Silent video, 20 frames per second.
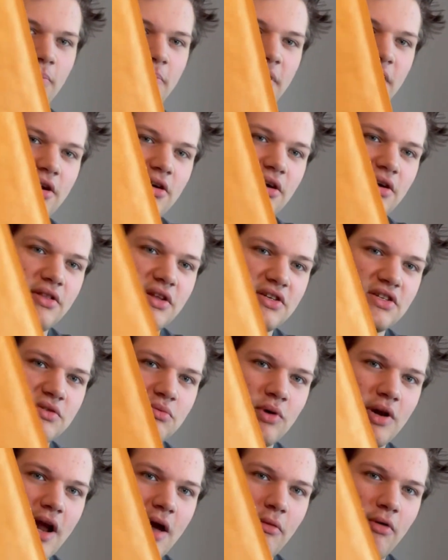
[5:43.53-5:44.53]
bigger, and this is
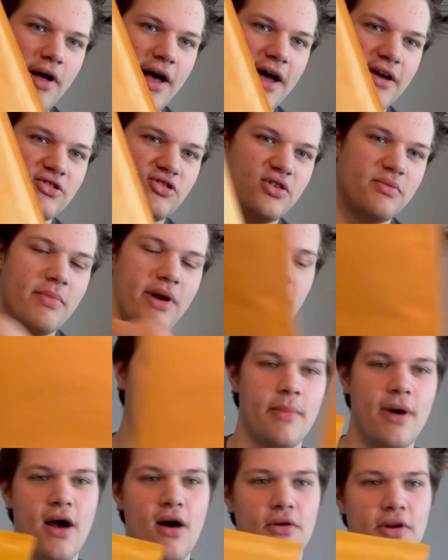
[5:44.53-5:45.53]
what I will actually mail
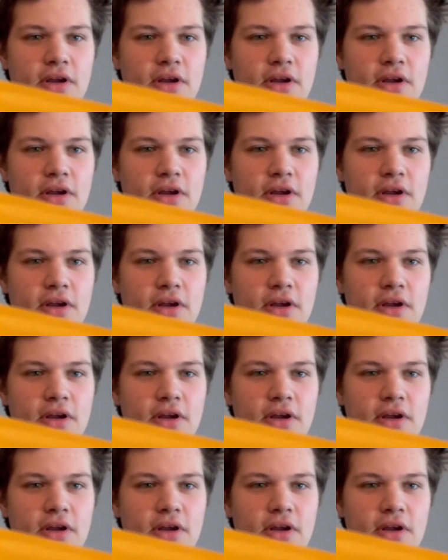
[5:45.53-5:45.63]
them out